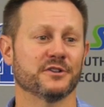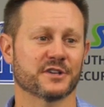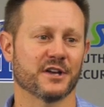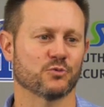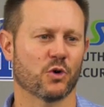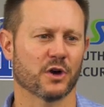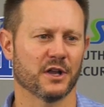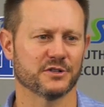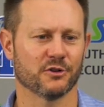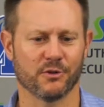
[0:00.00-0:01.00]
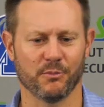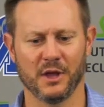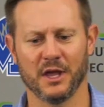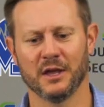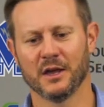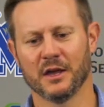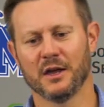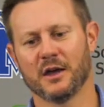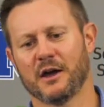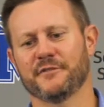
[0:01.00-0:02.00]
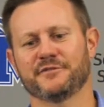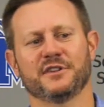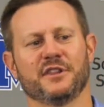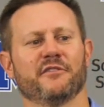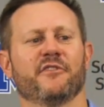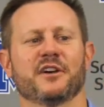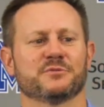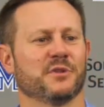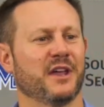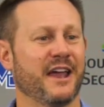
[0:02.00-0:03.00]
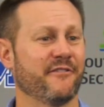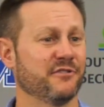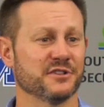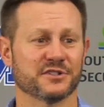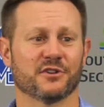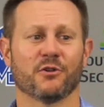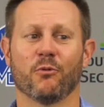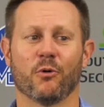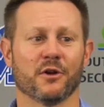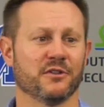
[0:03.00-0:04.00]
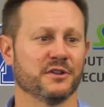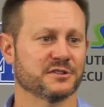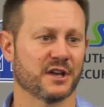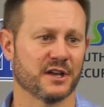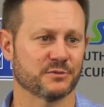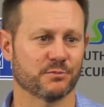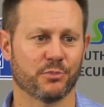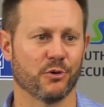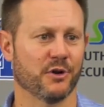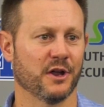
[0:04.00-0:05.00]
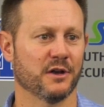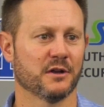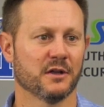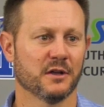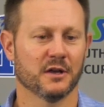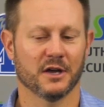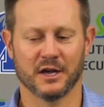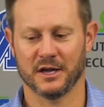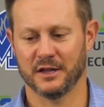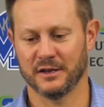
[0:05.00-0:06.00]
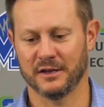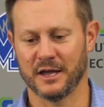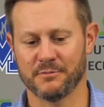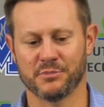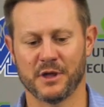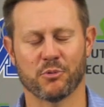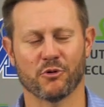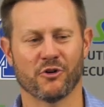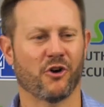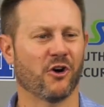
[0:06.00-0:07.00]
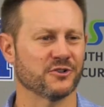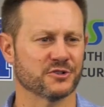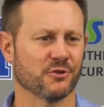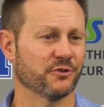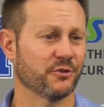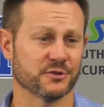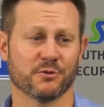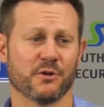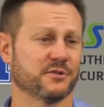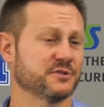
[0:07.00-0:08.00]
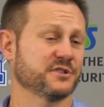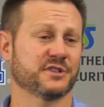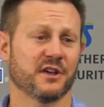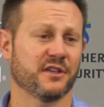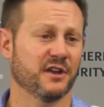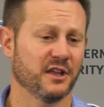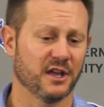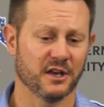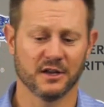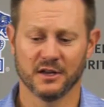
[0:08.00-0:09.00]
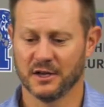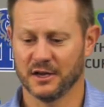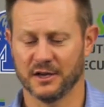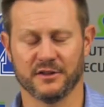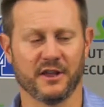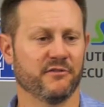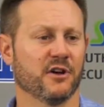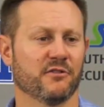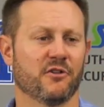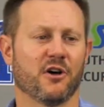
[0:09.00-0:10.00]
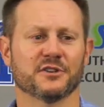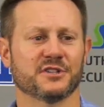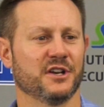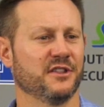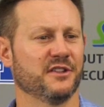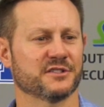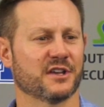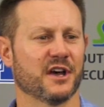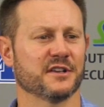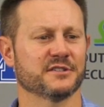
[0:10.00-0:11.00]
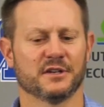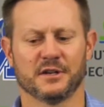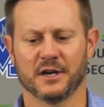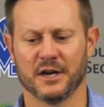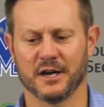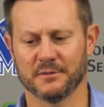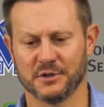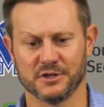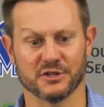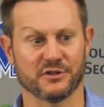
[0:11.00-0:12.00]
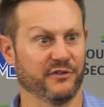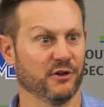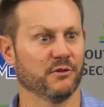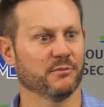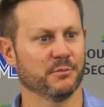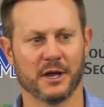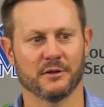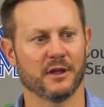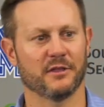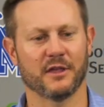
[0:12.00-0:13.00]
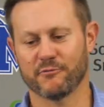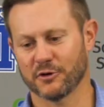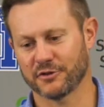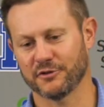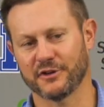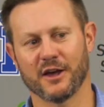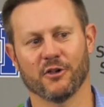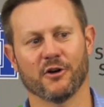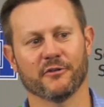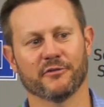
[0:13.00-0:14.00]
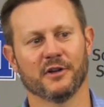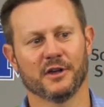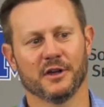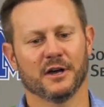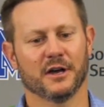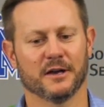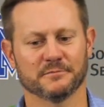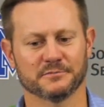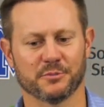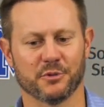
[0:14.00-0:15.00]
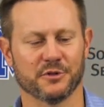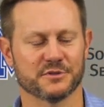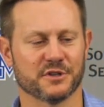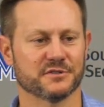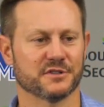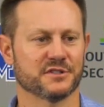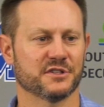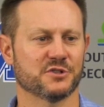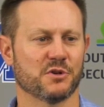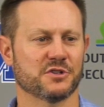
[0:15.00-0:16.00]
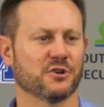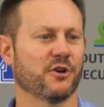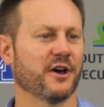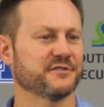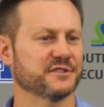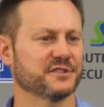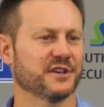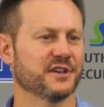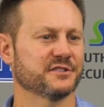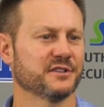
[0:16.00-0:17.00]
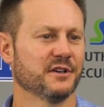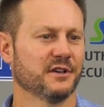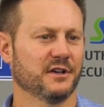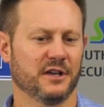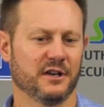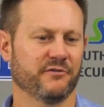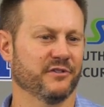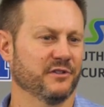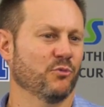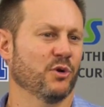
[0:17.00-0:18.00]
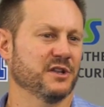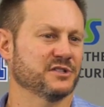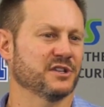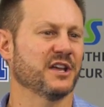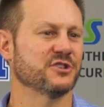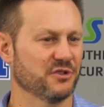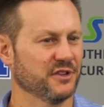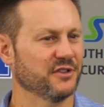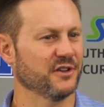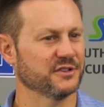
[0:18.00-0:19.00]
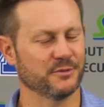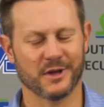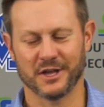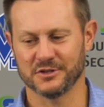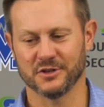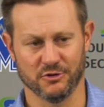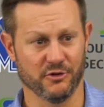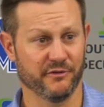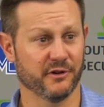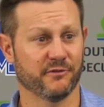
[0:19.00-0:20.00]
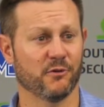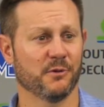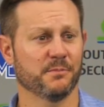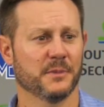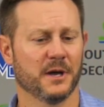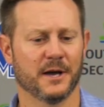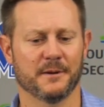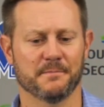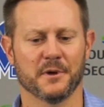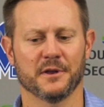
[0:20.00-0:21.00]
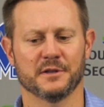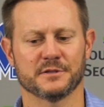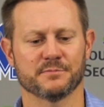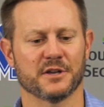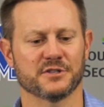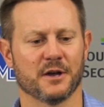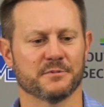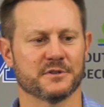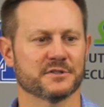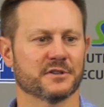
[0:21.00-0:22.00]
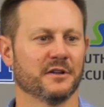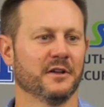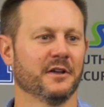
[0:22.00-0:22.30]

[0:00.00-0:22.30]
these guys work. And so to me, I've seen the investment that every single one of these guys put in. And they, they pour their heart and soul into it. So whether it's a Seth Henigan, a Davion Ross, any of these guys, um, you just feel, man, they, have worked their tail off um, to put themselves in a situation to go have success. And if it, when it's an injury that does it, I mean, you do feel for them, um, but it's my job just to